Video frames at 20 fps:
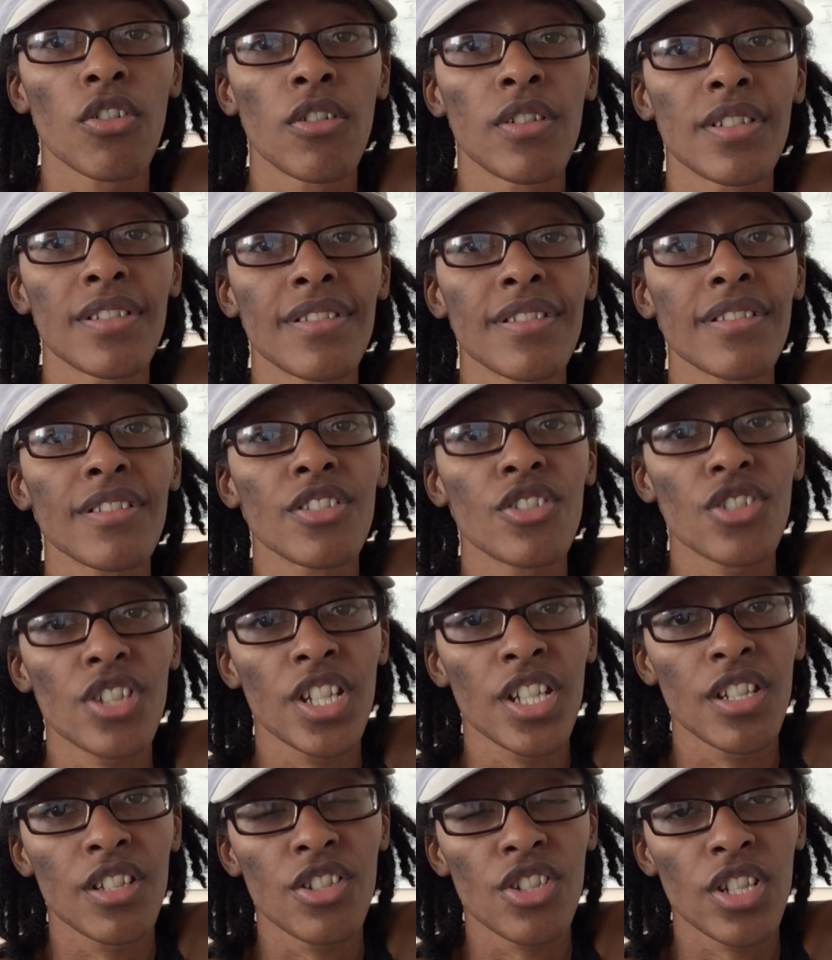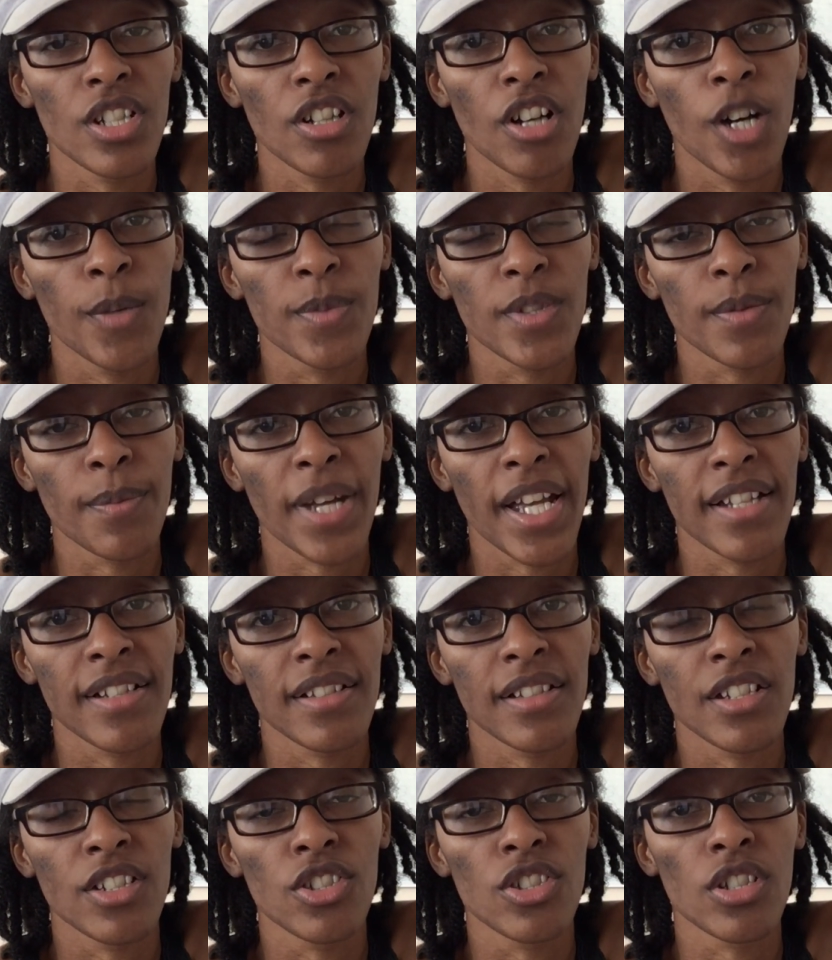on search engine
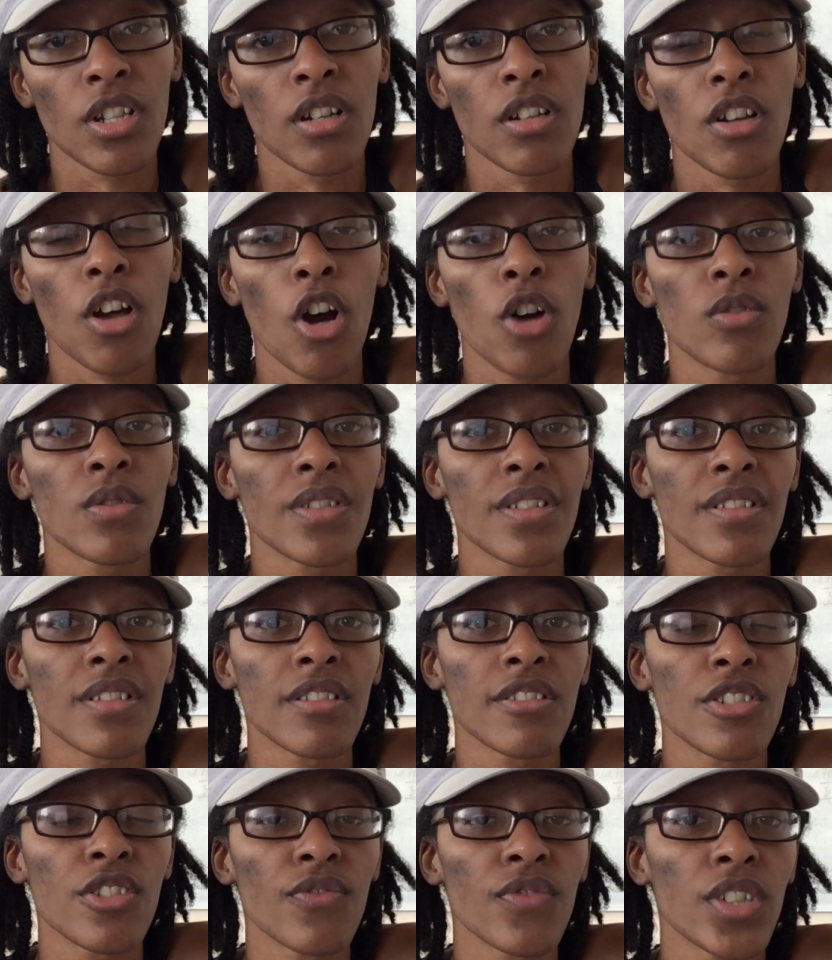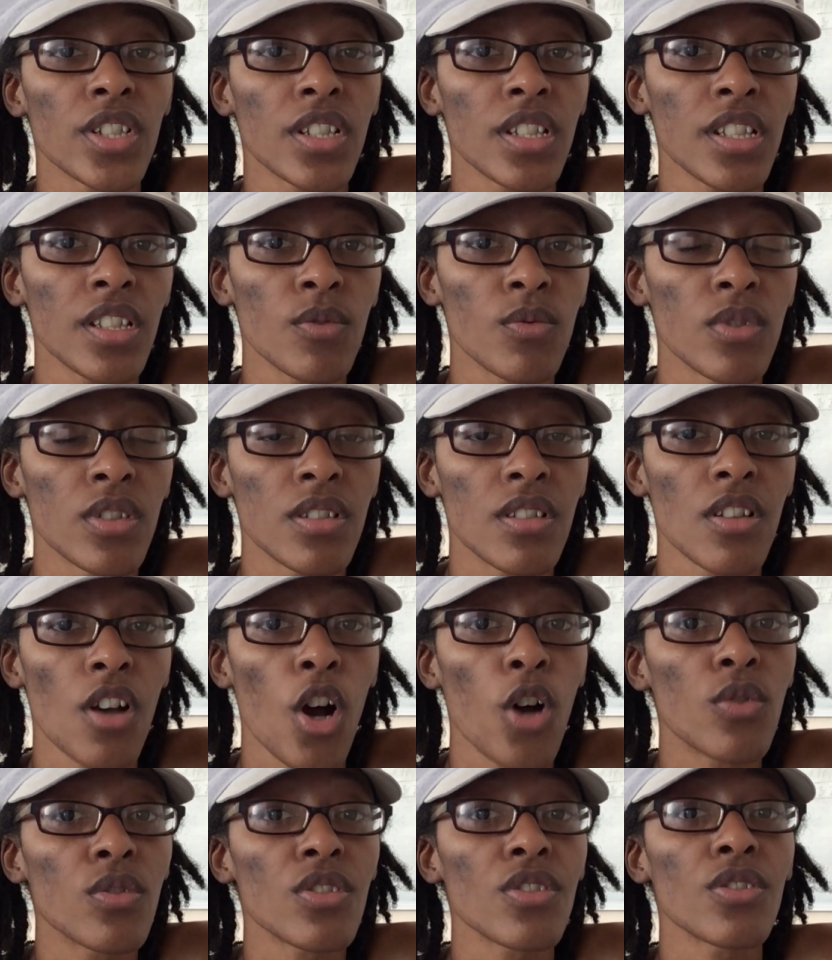optimization, how to search for keywords,
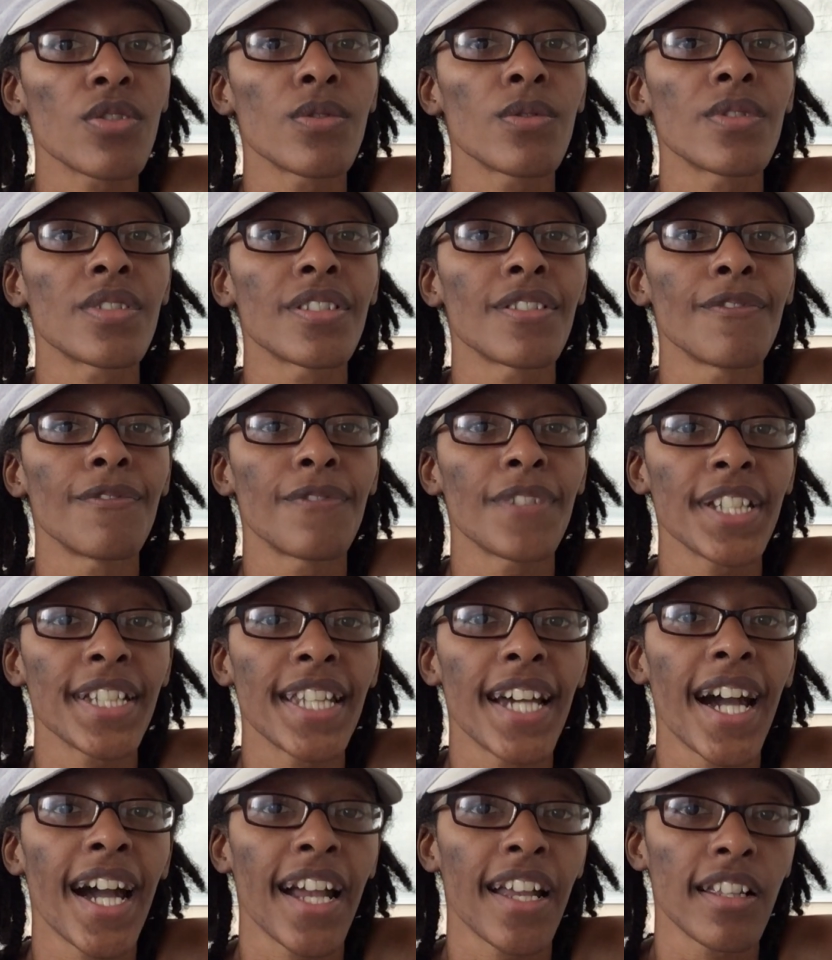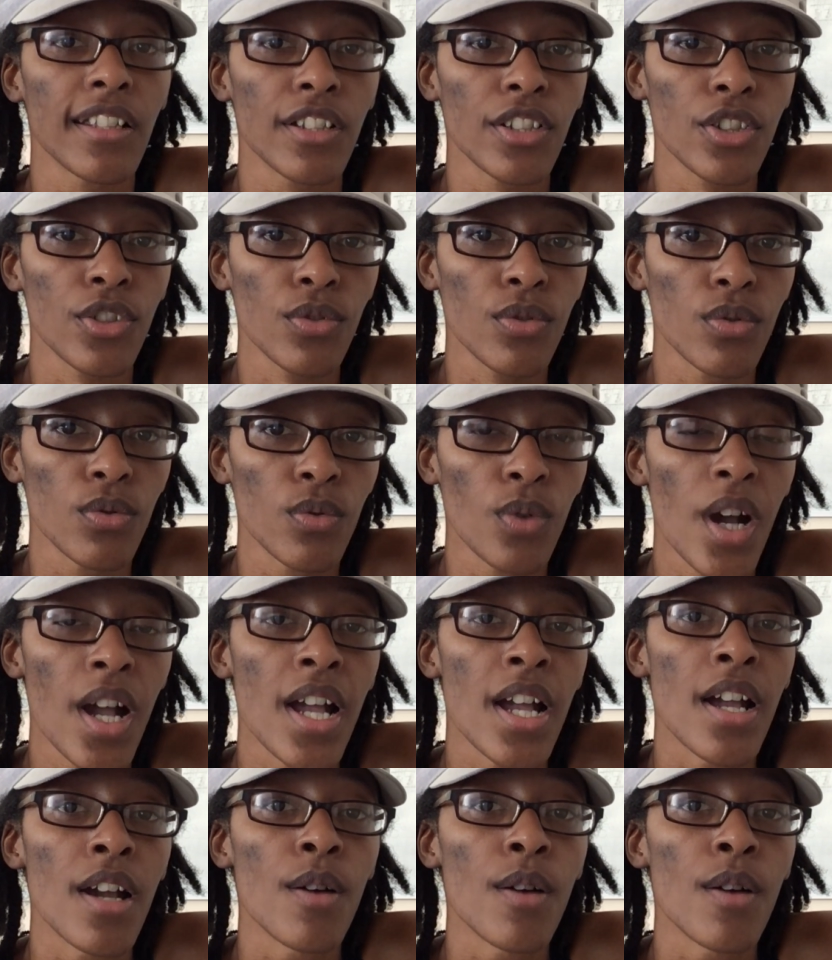how to use the VidIQ